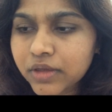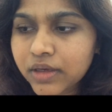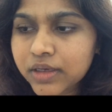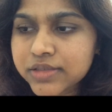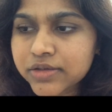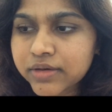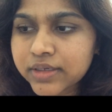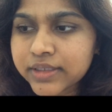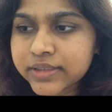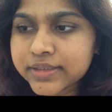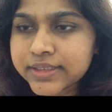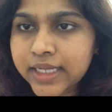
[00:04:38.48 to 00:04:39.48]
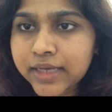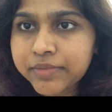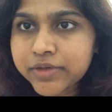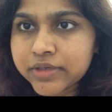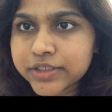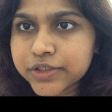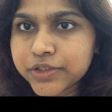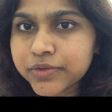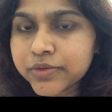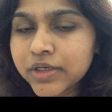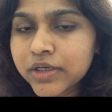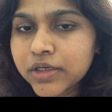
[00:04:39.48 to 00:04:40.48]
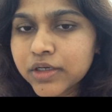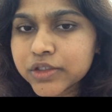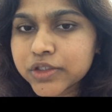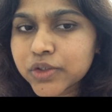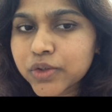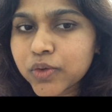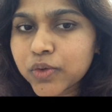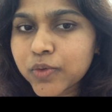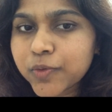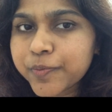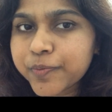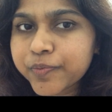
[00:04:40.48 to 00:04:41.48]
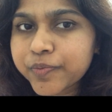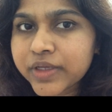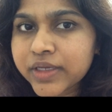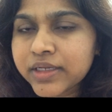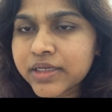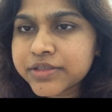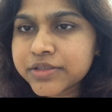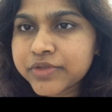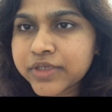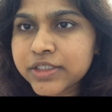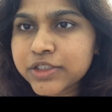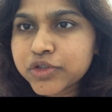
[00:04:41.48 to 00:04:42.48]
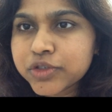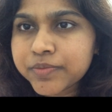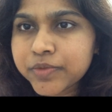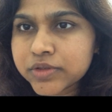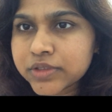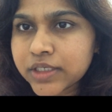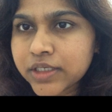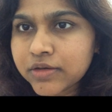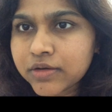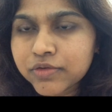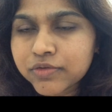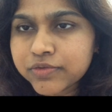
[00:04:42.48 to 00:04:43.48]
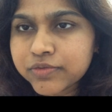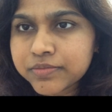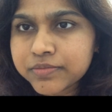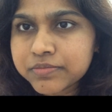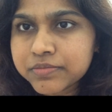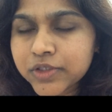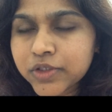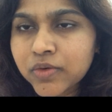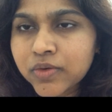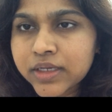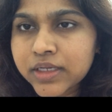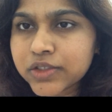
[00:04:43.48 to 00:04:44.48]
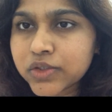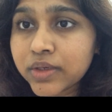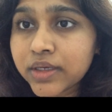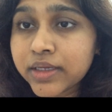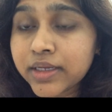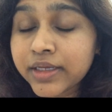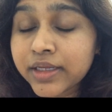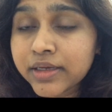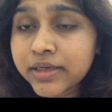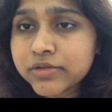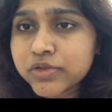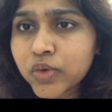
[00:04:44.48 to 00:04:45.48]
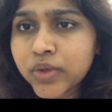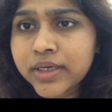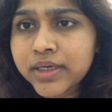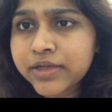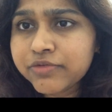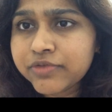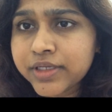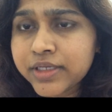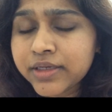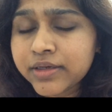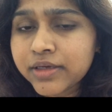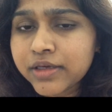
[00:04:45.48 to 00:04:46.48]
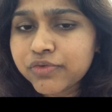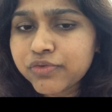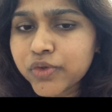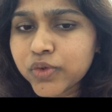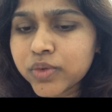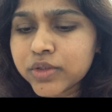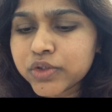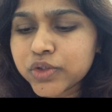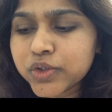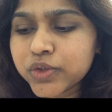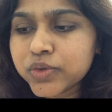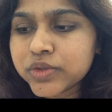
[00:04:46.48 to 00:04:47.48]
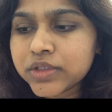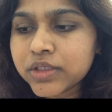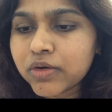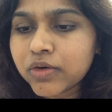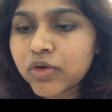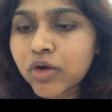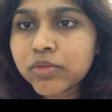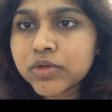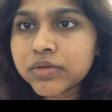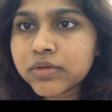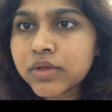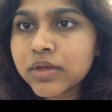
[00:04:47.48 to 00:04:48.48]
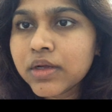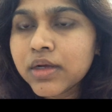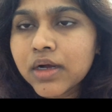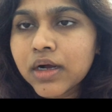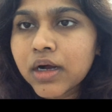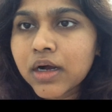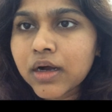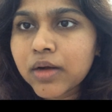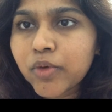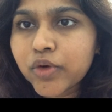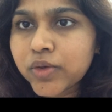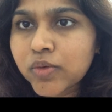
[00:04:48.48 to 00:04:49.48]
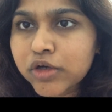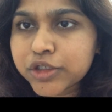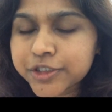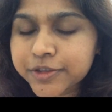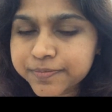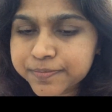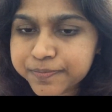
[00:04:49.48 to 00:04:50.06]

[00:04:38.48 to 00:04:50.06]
it's got a little slimy residue, so it doesn't really strip your skin off. You don't get a squeaky clean cleaning if you were to use your normal body wash.